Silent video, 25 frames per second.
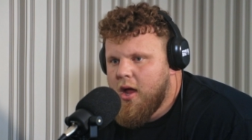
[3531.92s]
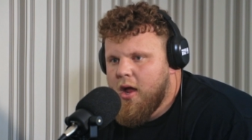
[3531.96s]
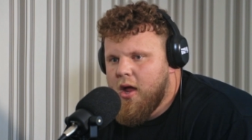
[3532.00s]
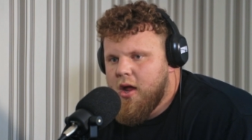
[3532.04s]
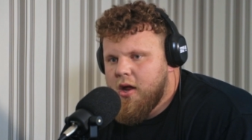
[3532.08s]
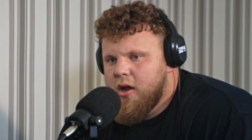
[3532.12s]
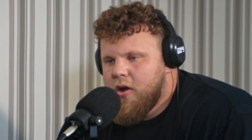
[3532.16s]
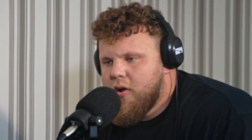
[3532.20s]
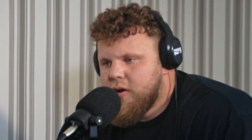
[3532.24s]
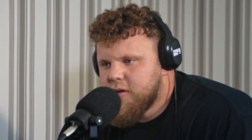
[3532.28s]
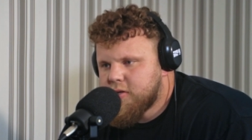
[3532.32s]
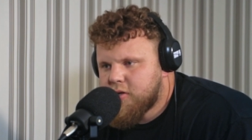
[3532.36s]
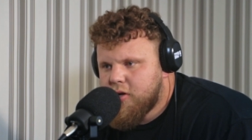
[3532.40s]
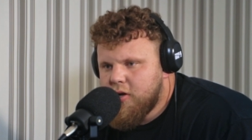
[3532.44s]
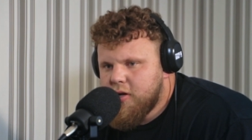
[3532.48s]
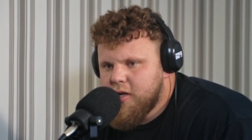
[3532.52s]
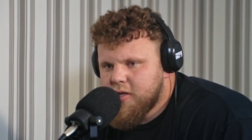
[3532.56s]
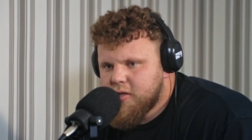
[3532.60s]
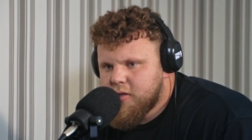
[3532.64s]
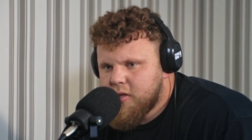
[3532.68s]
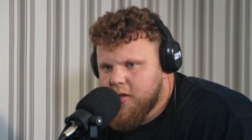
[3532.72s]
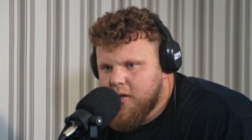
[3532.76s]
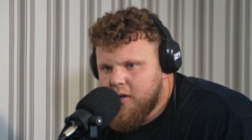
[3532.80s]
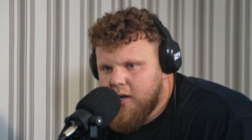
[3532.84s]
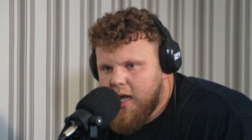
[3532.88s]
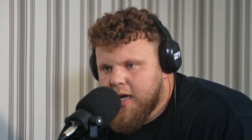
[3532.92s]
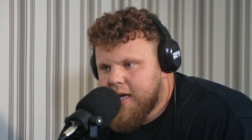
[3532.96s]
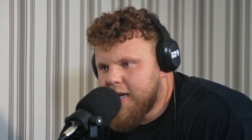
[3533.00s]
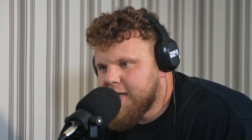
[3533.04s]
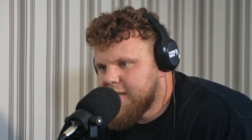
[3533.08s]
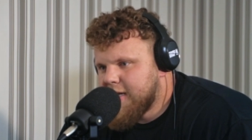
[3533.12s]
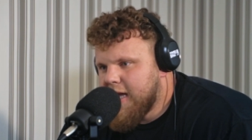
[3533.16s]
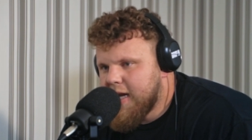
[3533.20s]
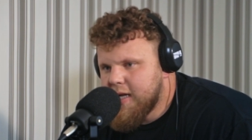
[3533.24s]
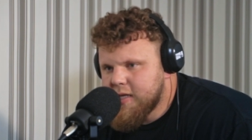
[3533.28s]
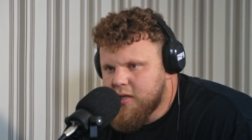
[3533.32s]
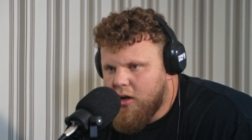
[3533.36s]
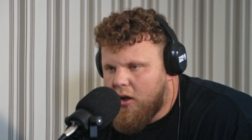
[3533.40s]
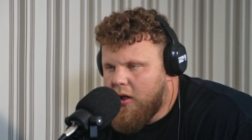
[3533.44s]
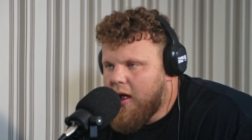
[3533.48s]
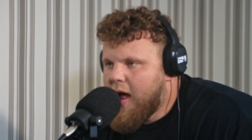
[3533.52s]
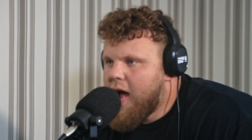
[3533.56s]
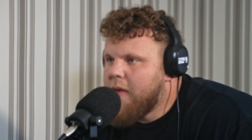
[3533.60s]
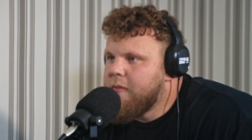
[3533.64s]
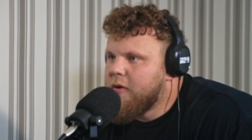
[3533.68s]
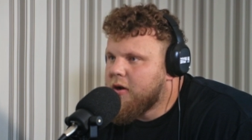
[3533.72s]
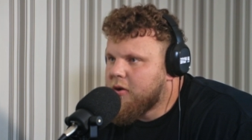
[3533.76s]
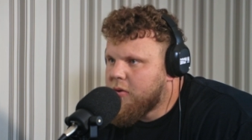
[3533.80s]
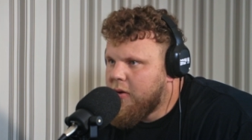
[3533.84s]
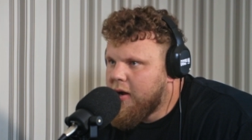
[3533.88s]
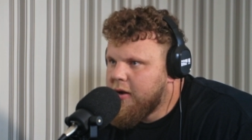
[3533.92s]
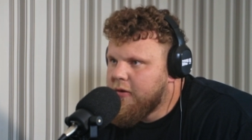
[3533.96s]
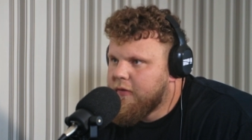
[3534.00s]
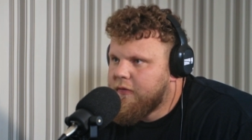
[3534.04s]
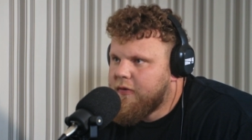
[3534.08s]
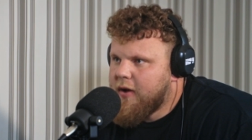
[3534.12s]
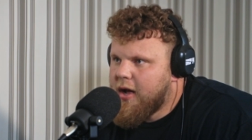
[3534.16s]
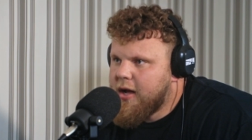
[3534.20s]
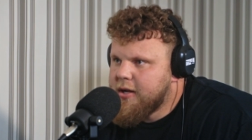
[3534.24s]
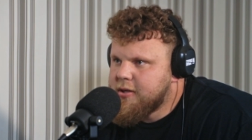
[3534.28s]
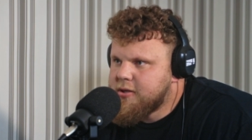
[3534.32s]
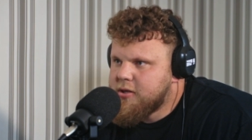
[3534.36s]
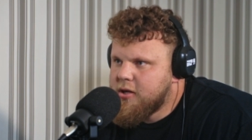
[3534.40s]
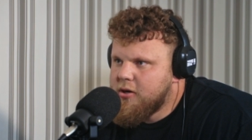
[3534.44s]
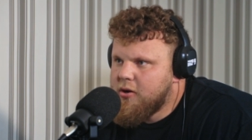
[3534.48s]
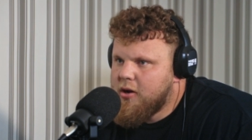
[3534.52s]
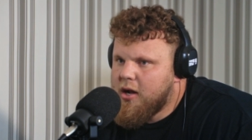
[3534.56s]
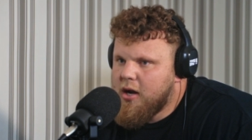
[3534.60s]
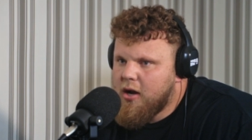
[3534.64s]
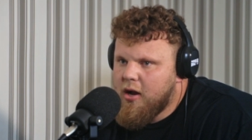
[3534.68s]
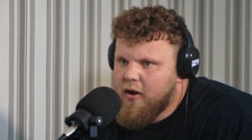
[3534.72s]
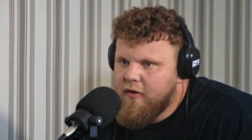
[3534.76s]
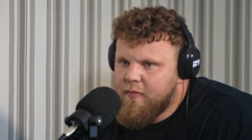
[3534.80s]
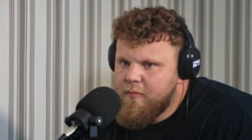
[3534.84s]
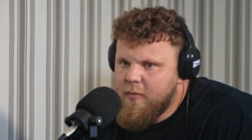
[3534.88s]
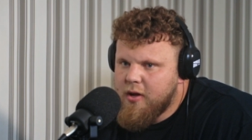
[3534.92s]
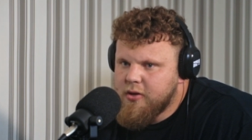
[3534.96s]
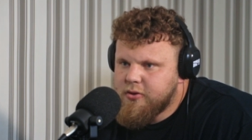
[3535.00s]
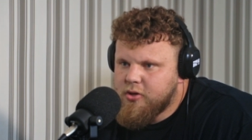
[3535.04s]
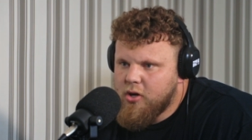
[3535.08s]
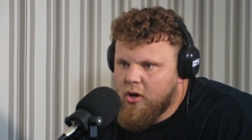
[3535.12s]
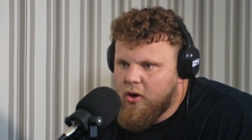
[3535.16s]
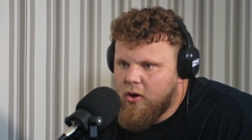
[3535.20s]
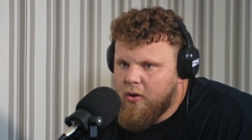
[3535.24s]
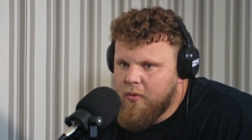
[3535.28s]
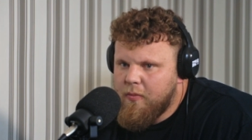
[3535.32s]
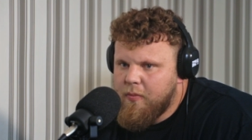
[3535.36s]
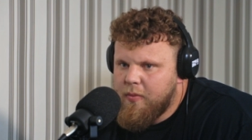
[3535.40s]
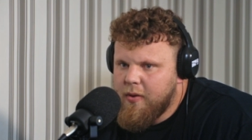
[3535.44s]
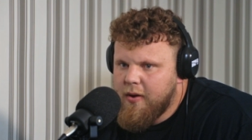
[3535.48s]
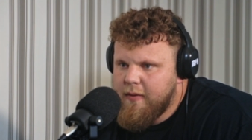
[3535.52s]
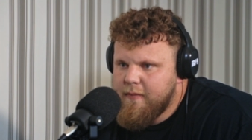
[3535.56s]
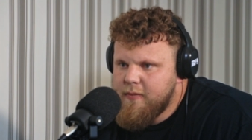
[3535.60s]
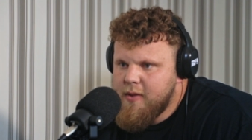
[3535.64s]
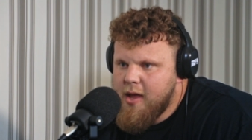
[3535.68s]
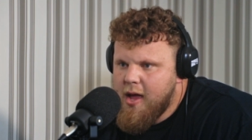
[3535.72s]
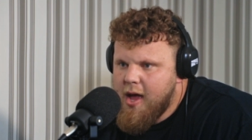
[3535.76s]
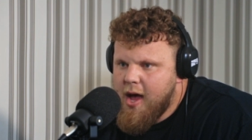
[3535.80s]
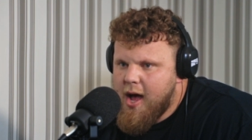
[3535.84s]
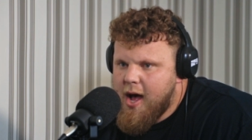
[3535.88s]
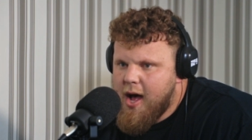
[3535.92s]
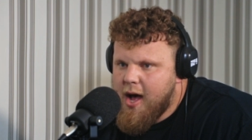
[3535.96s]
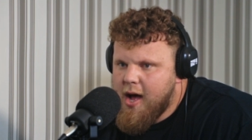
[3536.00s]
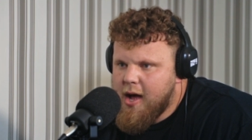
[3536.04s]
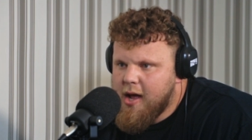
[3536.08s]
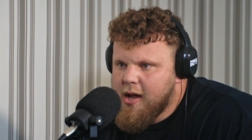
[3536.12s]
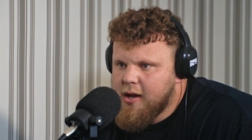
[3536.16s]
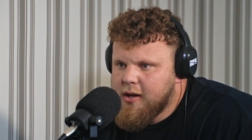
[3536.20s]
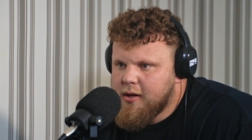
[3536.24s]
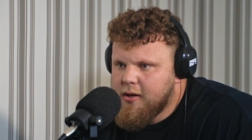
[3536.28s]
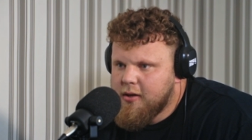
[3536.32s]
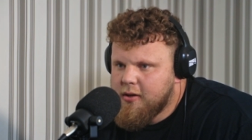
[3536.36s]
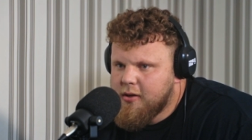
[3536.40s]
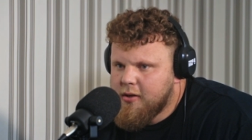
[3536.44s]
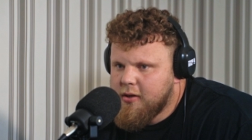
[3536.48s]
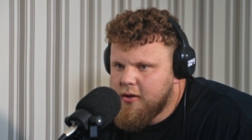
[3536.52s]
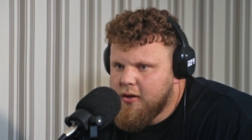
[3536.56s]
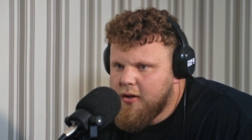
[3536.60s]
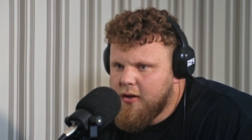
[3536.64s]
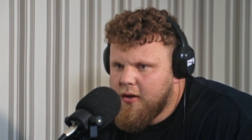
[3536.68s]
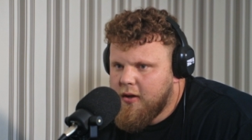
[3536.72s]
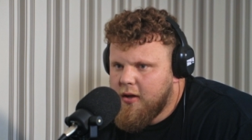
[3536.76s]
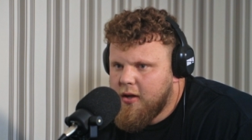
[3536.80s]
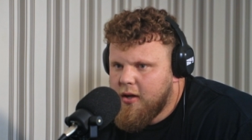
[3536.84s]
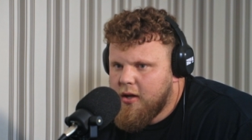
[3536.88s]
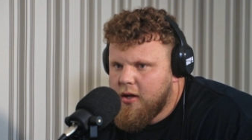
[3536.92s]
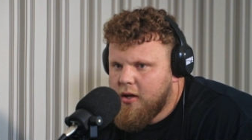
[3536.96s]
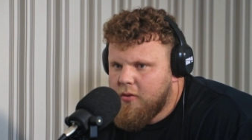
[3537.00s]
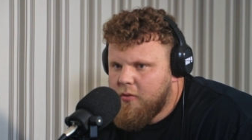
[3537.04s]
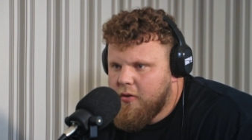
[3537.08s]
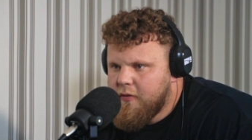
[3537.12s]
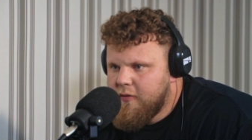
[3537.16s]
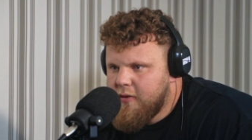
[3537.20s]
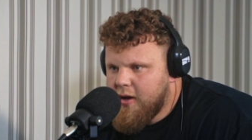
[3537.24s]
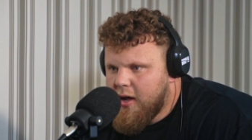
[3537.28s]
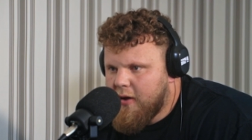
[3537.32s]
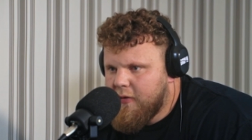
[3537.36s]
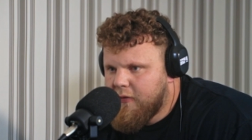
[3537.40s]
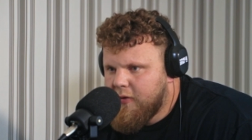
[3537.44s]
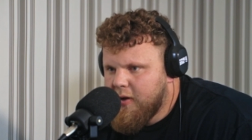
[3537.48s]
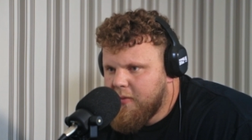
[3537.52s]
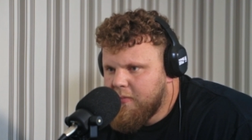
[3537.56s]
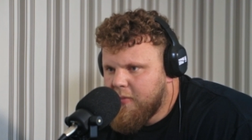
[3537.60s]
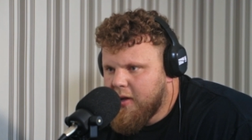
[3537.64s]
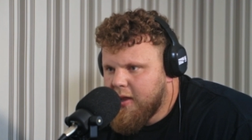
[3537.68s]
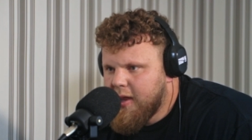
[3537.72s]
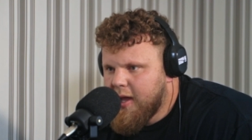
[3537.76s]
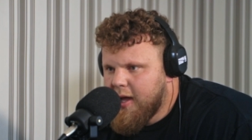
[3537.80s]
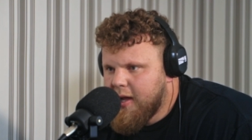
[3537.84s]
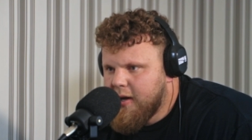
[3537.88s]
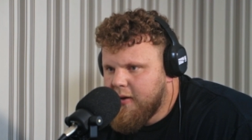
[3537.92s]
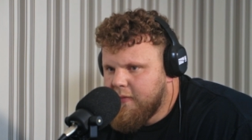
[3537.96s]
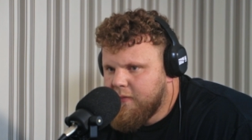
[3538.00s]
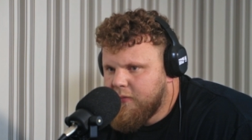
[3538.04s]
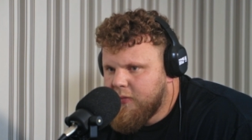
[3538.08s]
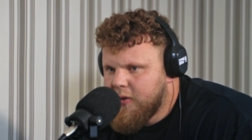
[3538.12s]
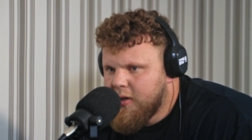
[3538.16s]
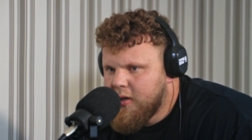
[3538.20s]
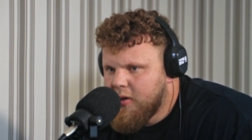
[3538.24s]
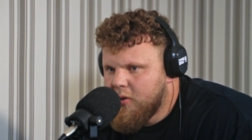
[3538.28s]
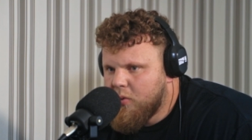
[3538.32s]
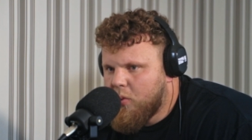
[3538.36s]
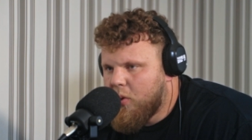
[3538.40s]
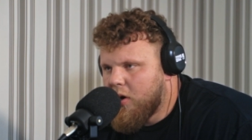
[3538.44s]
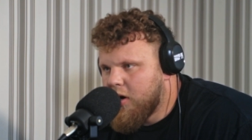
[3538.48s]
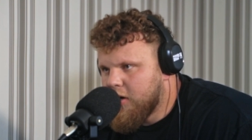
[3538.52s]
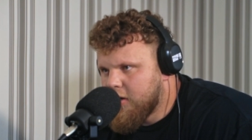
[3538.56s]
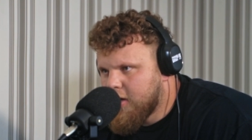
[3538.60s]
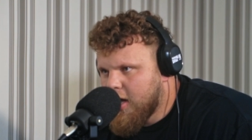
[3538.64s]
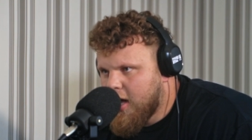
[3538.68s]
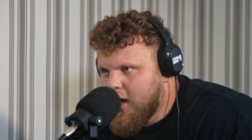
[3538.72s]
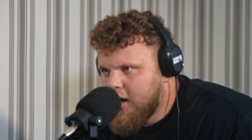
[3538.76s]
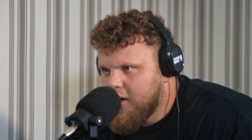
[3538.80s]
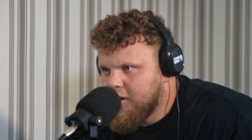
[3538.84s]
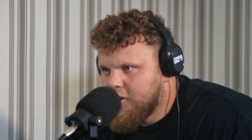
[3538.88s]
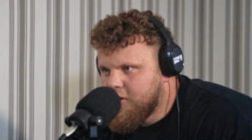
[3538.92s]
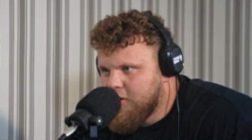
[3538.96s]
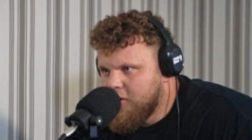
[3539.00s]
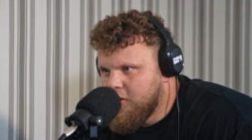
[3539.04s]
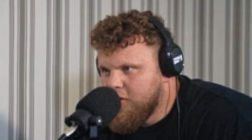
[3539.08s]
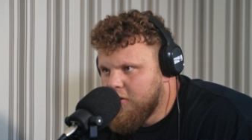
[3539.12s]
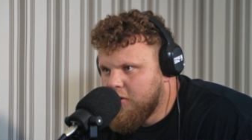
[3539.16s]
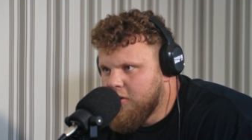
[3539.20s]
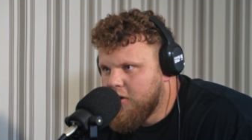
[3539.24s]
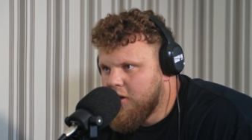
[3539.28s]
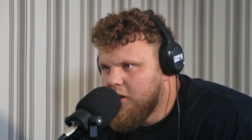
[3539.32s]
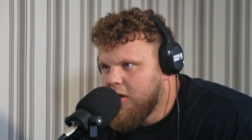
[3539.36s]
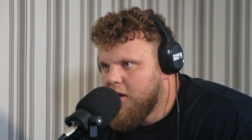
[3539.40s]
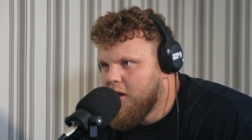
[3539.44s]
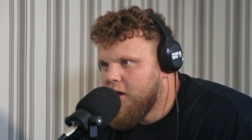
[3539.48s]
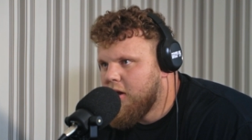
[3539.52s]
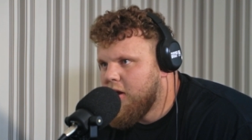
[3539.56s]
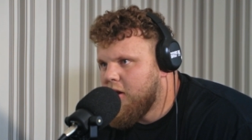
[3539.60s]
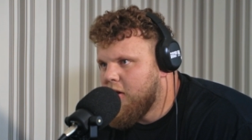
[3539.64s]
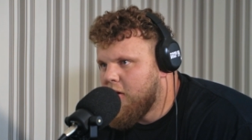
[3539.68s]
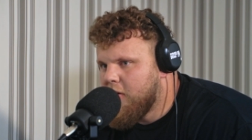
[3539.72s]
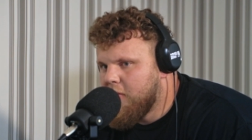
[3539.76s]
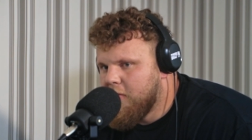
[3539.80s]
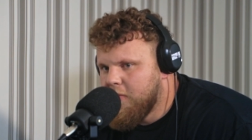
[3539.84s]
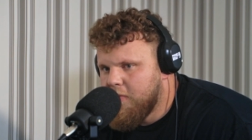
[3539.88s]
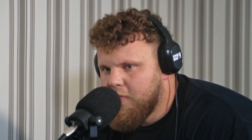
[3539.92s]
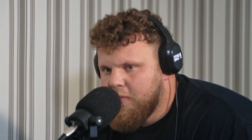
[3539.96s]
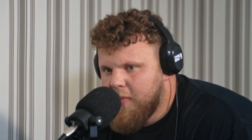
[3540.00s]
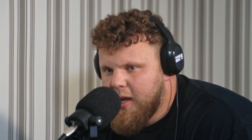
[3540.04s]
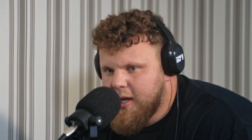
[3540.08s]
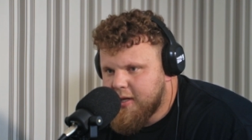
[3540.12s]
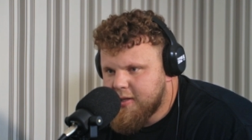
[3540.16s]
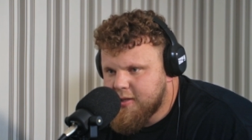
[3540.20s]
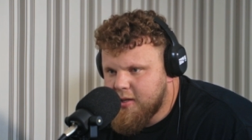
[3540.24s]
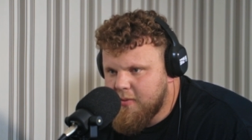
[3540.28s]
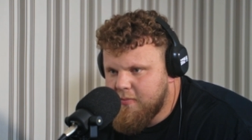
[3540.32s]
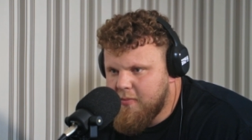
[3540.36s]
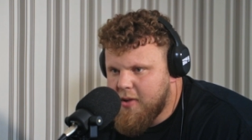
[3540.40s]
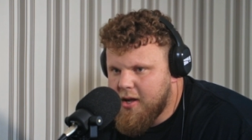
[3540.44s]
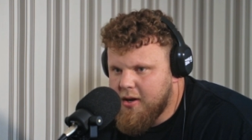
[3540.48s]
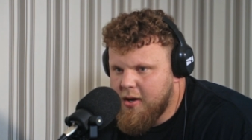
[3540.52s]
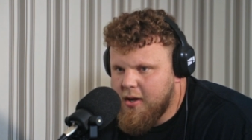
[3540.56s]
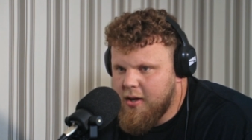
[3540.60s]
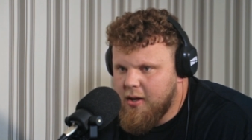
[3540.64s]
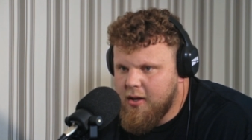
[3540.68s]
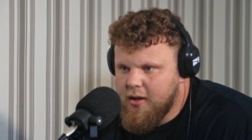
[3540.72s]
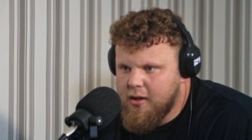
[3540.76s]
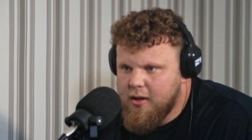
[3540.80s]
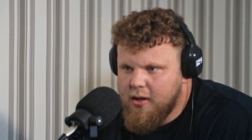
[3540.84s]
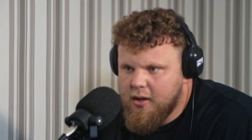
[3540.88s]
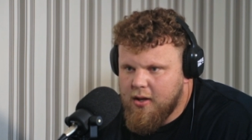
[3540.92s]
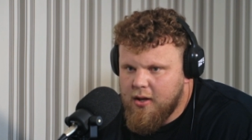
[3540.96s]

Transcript: it's good. It's like I said, it's all happened quite fast. I left my job and with nothing, but then worked hard to make some money,